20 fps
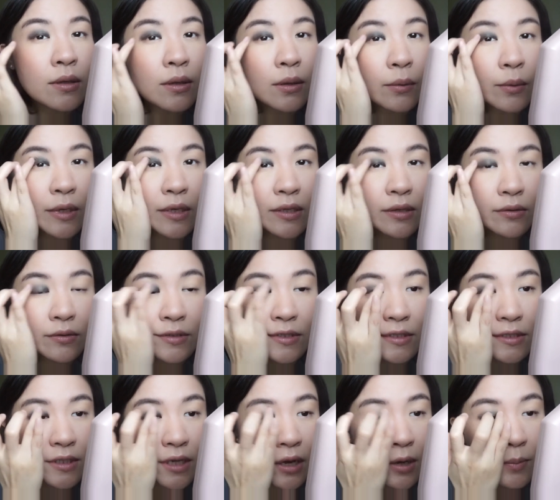when you
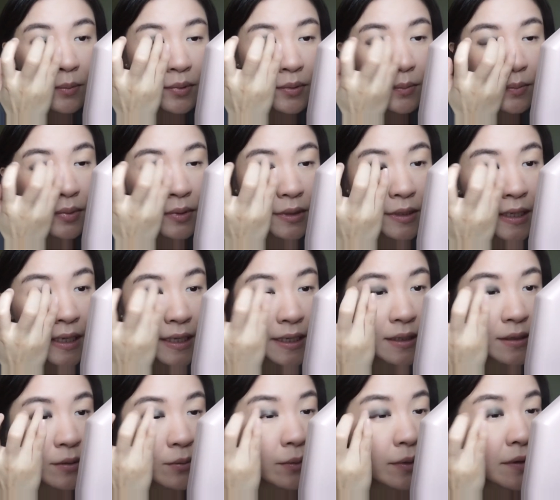stop
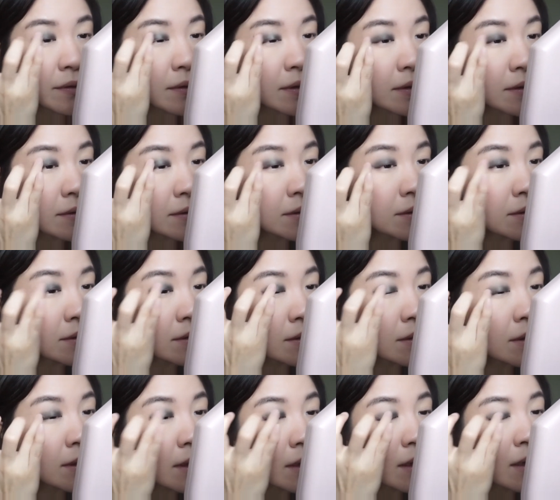playing with it.
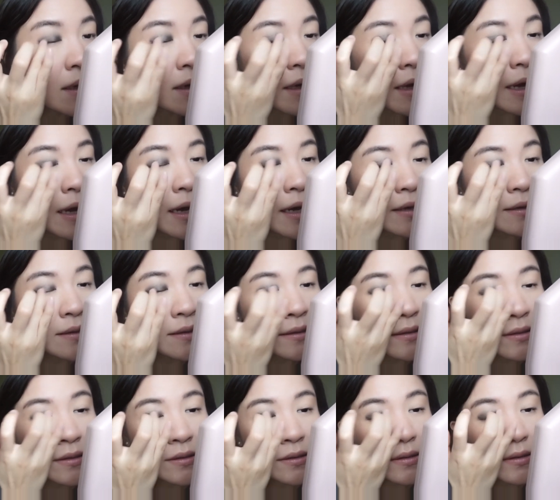
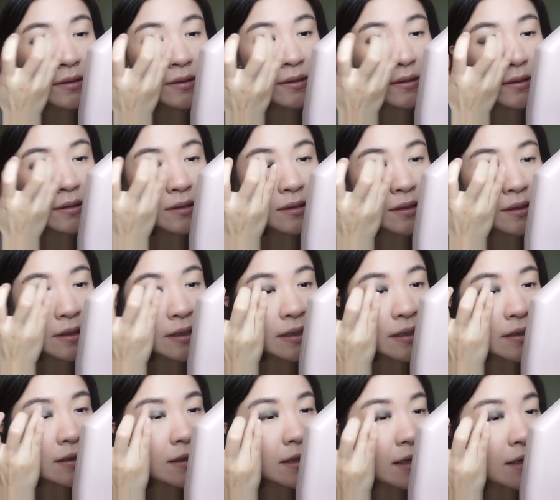And
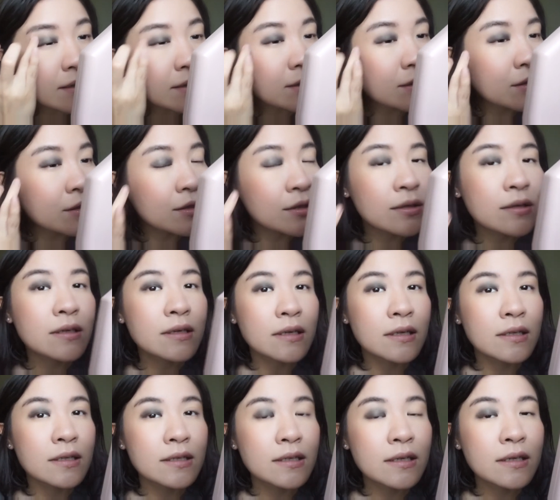it does look
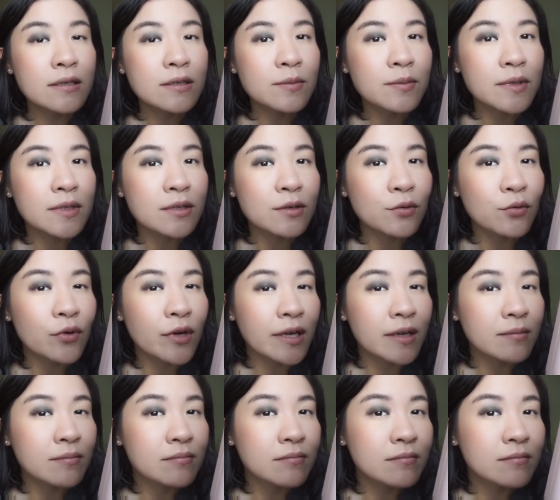a little bit
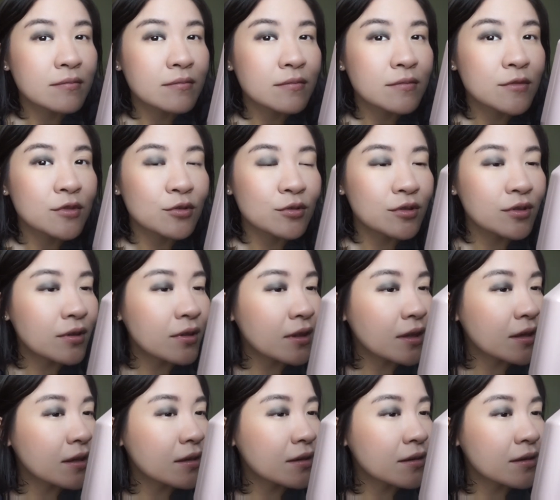green, don't you
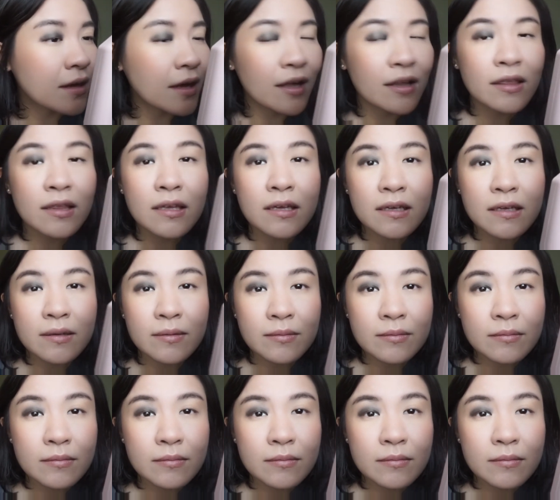think? I think